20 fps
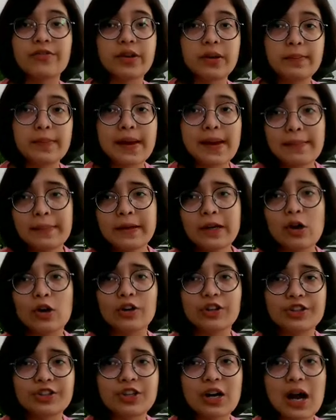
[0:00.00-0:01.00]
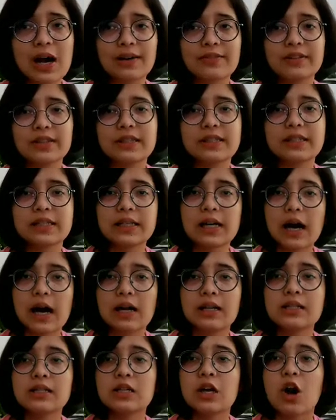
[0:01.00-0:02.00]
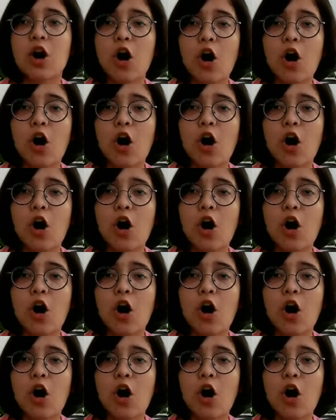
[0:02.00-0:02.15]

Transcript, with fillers: we may be on track with regards